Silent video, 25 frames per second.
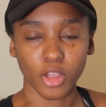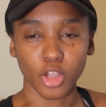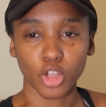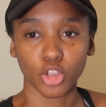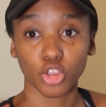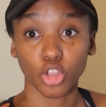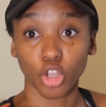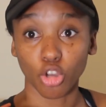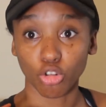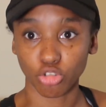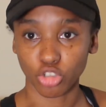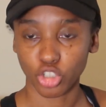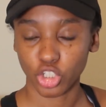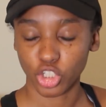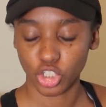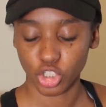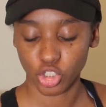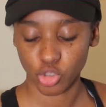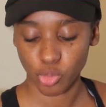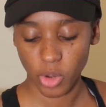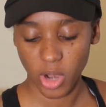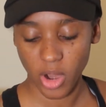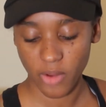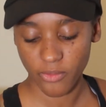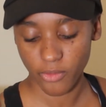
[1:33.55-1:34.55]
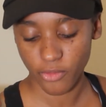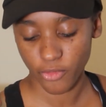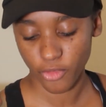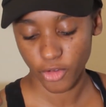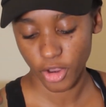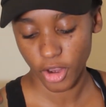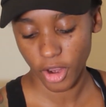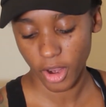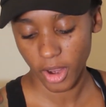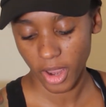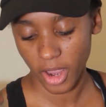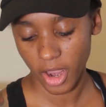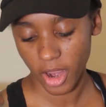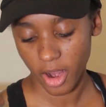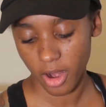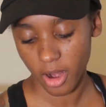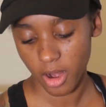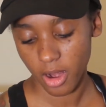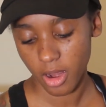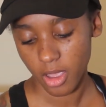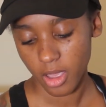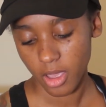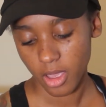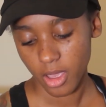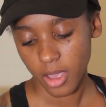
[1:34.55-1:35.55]
lotions or whatever for your
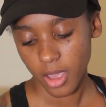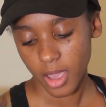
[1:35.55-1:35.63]
hair.